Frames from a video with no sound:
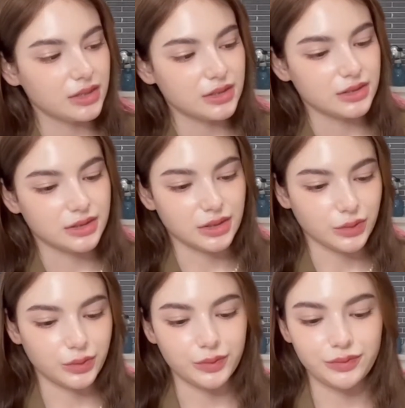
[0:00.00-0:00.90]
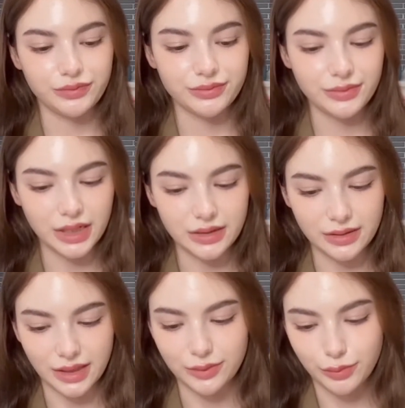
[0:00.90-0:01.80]
So
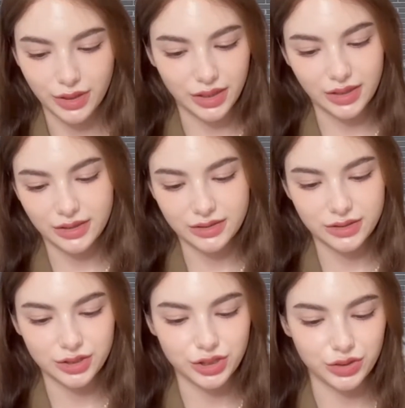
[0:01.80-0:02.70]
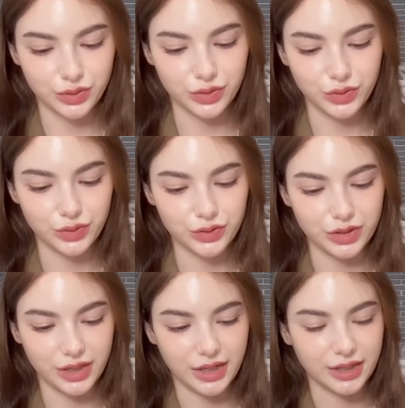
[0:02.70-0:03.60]
let me show you user
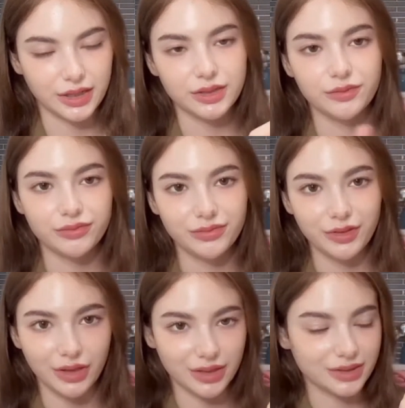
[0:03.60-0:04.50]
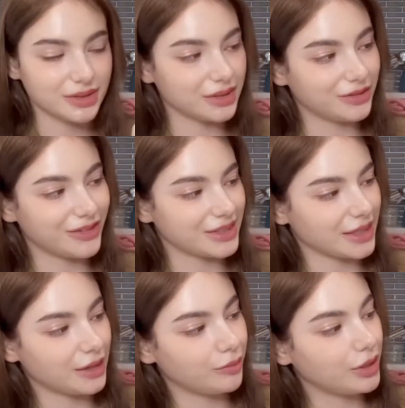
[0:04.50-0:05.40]
guide. You can see the
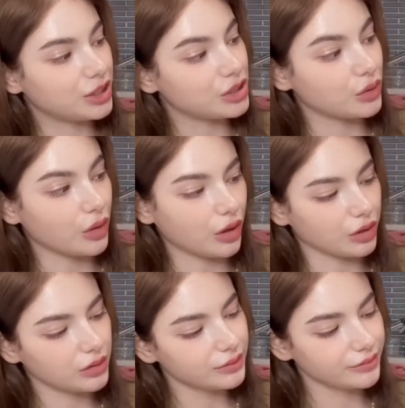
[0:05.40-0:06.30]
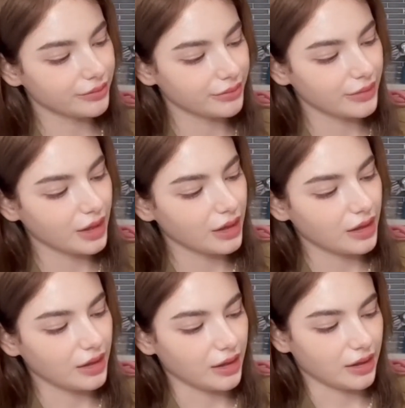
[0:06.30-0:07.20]
sign "Meet You All,"
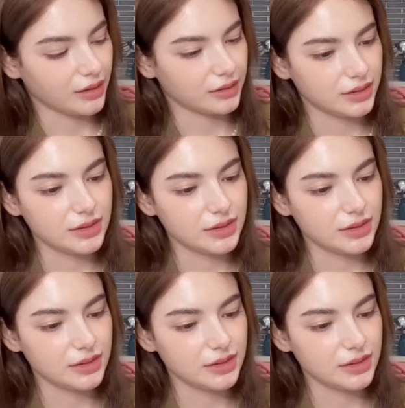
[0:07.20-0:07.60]
and